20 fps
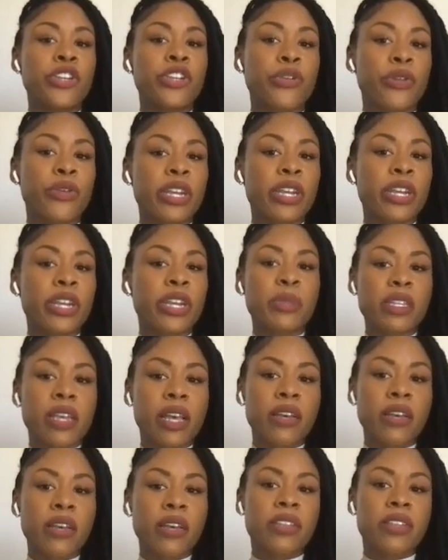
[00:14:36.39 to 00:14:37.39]
to increase
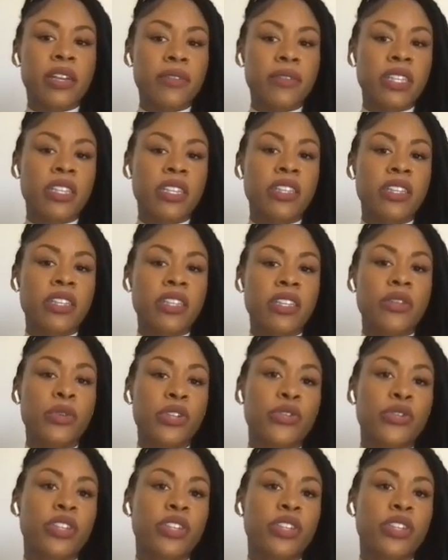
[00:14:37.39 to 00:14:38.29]
mental health services and